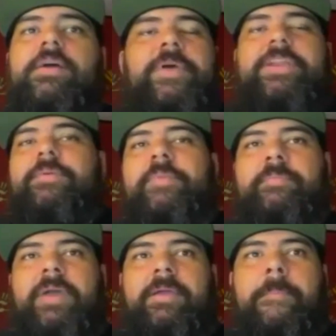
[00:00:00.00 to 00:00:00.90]
But anyway,
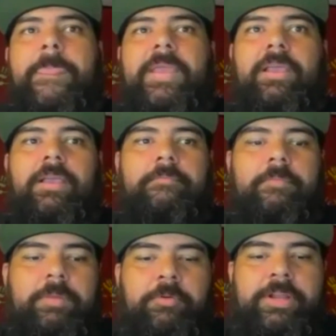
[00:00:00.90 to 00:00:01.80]
my
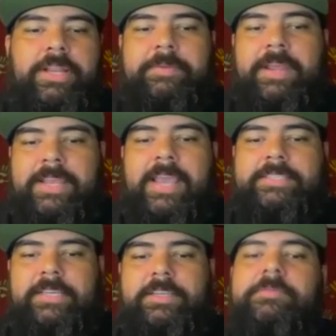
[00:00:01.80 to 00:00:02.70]
the point that I'm getting at
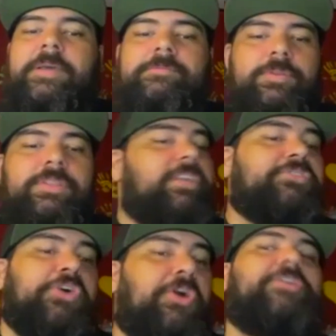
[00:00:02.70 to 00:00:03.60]
is like sometimes when
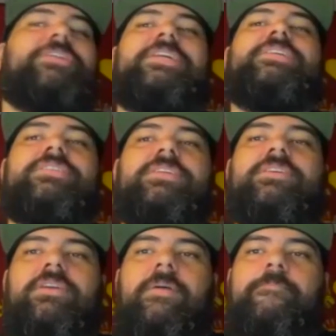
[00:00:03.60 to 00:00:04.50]
things aren't easy,